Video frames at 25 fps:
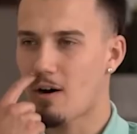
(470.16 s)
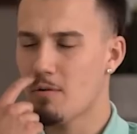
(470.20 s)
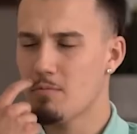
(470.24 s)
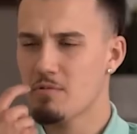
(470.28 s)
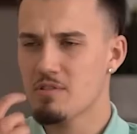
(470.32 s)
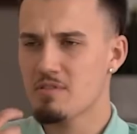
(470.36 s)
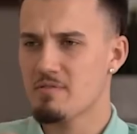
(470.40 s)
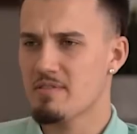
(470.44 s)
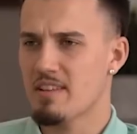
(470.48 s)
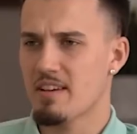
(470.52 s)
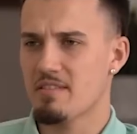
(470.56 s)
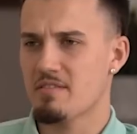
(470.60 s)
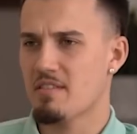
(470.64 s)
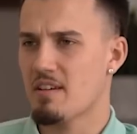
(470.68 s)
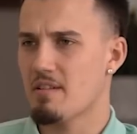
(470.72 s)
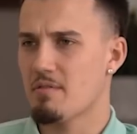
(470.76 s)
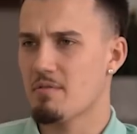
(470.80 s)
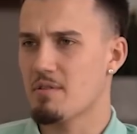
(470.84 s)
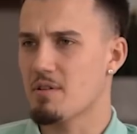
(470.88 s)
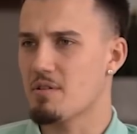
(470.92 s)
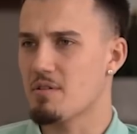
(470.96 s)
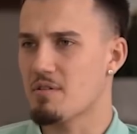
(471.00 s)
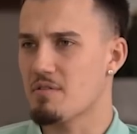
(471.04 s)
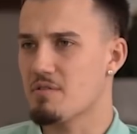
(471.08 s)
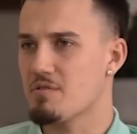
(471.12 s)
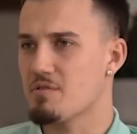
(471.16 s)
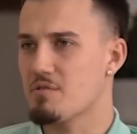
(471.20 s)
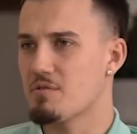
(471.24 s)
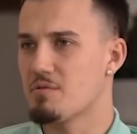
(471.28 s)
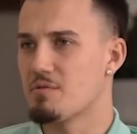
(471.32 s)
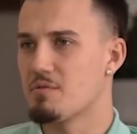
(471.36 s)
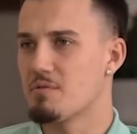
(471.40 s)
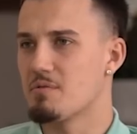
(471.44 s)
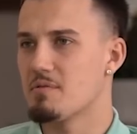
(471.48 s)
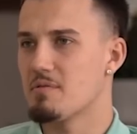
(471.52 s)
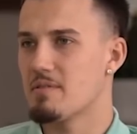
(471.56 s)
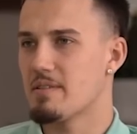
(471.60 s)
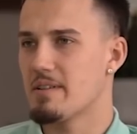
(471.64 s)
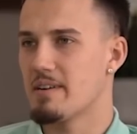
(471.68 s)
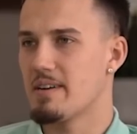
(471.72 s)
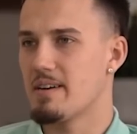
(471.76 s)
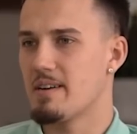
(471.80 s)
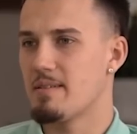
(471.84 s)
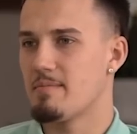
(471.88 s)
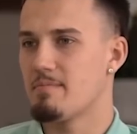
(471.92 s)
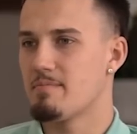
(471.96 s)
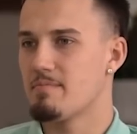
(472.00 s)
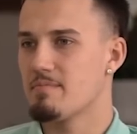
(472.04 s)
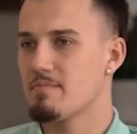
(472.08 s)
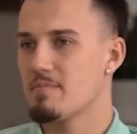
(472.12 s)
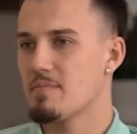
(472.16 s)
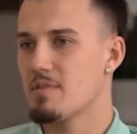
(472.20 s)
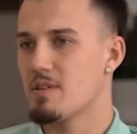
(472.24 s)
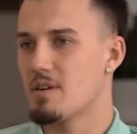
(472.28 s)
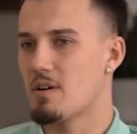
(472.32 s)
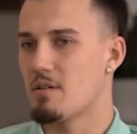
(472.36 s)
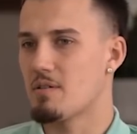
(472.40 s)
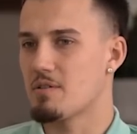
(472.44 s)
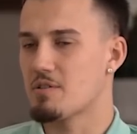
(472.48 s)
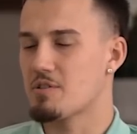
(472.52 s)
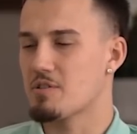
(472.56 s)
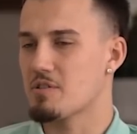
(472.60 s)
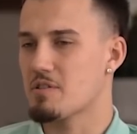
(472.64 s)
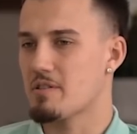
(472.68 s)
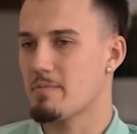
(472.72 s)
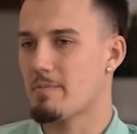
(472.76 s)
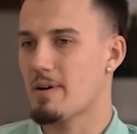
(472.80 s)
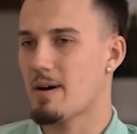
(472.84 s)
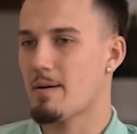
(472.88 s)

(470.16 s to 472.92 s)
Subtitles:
I wasn't necessarily good at school. You know, I just